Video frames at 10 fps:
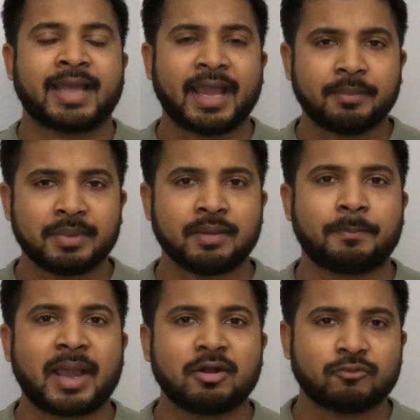thiamine
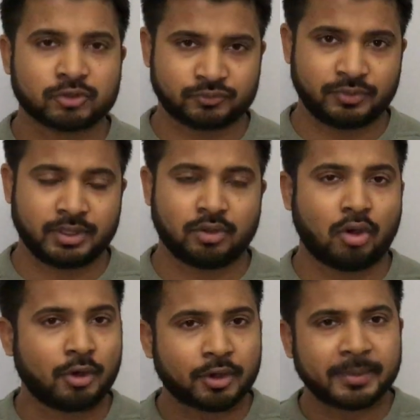pyrophosphate,
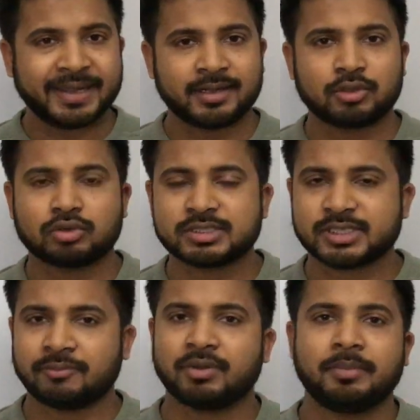automatically those
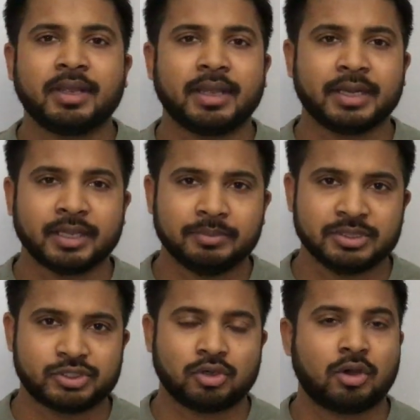enzyme will be
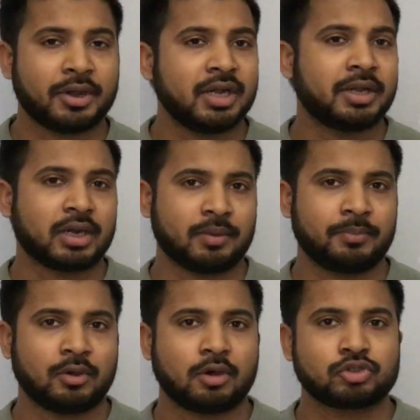inhibit or
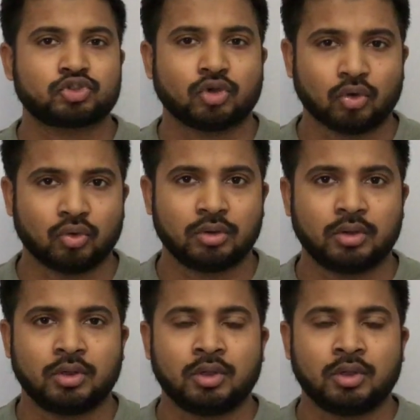interrupt or slow.